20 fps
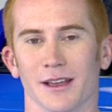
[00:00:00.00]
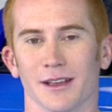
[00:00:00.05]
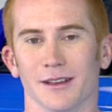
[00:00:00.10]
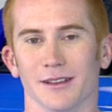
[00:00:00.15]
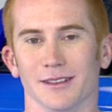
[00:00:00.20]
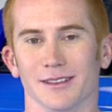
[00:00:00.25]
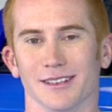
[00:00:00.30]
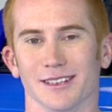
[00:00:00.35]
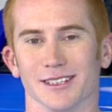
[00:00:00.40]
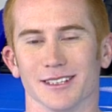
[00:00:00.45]

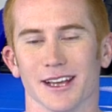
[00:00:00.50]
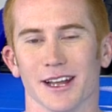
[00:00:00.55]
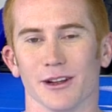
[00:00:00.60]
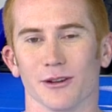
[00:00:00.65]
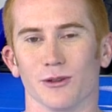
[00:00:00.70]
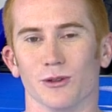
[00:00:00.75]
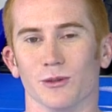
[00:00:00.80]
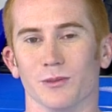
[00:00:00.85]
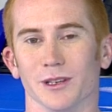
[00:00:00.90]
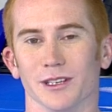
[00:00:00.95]
it's kind of
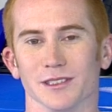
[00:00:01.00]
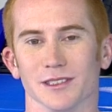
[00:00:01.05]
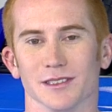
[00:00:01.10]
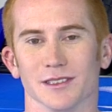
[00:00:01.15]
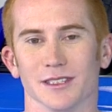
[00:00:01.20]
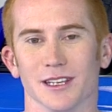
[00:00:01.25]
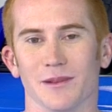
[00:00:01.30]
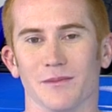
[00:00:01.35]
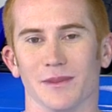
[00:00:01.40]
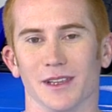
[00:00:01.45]
cool because the
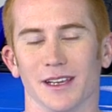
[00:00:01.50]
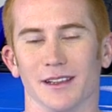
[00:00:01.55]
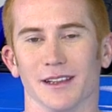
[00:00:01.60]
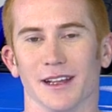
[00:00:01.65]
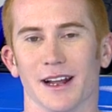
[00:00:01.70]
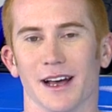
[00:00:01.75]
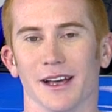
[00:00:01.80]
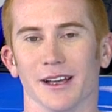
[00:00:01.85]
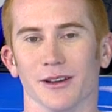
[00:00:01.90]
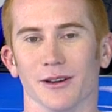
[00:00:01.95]
same thing that
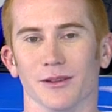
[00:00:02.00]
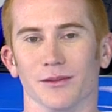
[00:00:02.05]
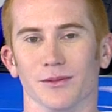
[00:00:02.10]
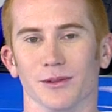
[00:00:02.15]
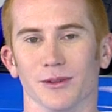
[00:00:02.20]
I go through.